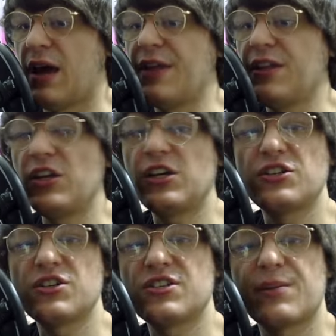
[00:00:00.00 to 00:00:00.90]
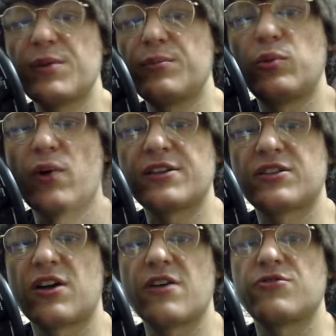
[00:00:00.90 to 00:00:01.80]
And then you can just summon Blue Eyes
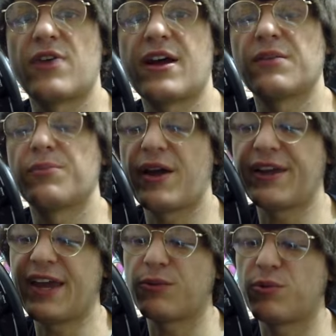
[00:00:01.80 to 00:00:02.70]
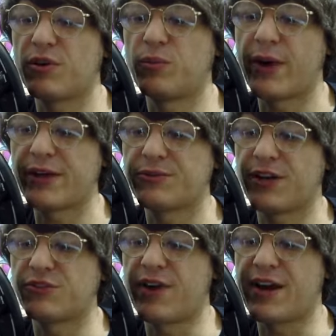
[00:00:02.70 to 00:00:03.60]
Tyrant Dragon by getting rid of Blue Eyes
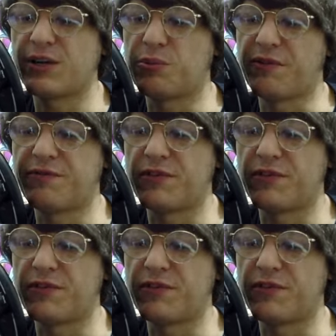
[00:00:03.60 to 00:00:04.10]
White Dragon with